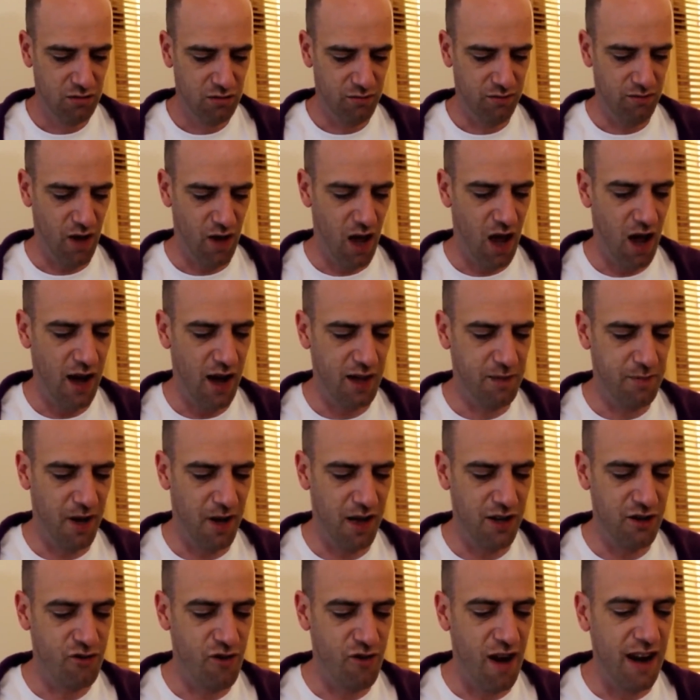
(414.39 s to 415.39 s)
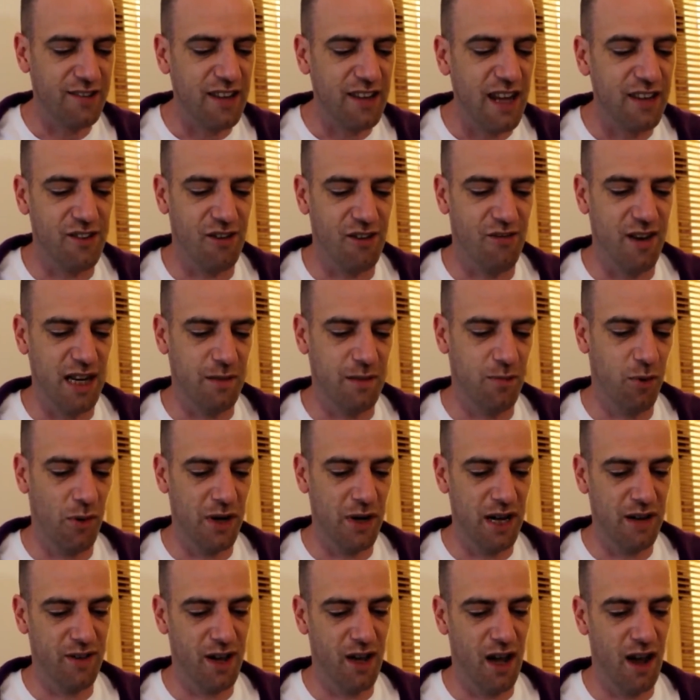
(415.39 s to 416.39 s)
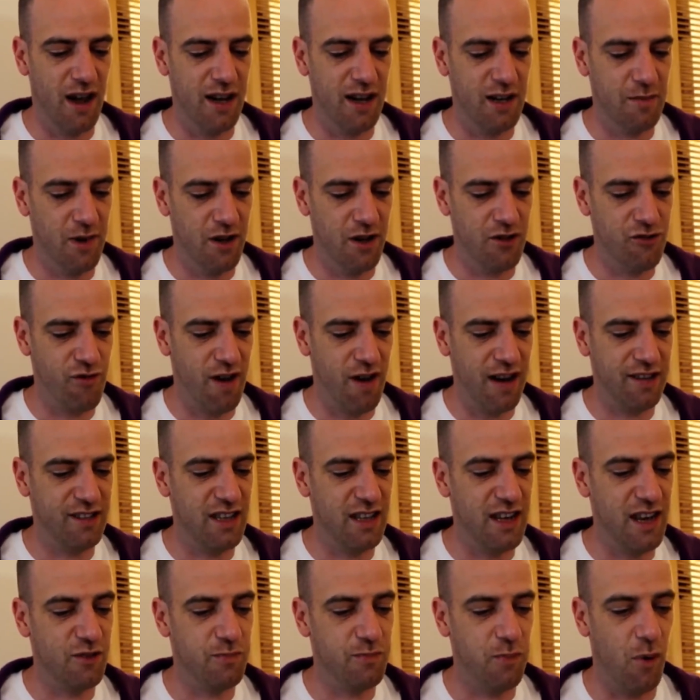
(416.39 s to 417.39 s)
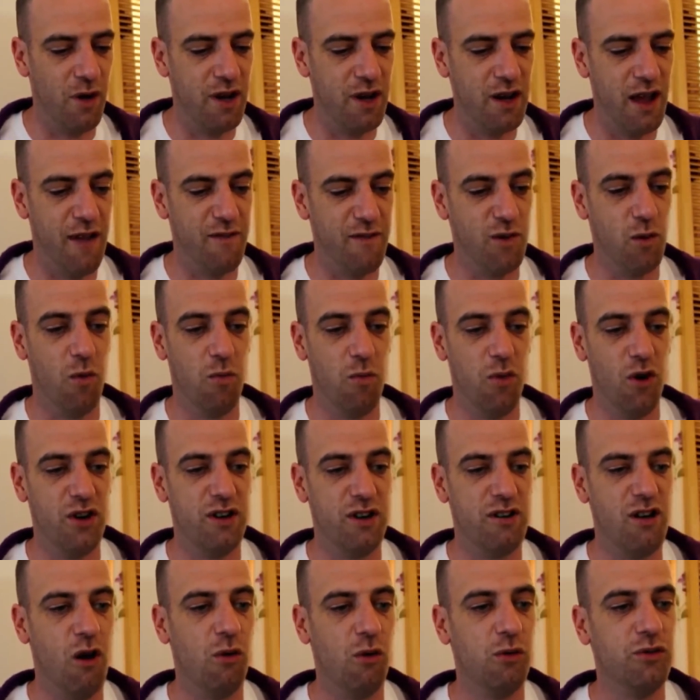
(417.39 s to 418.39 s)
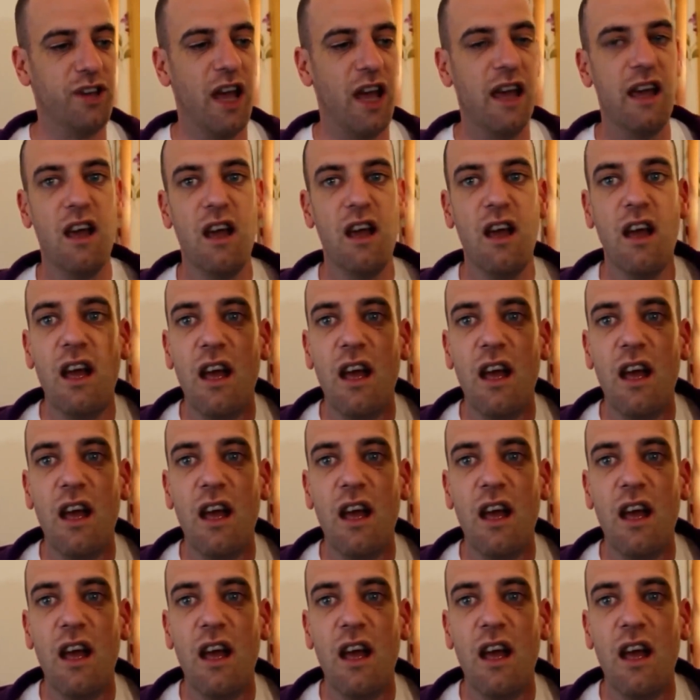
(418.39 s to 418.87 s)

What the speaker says: Hide my address. Is there any point even hiding my address at this point? Everyone bloody knows it.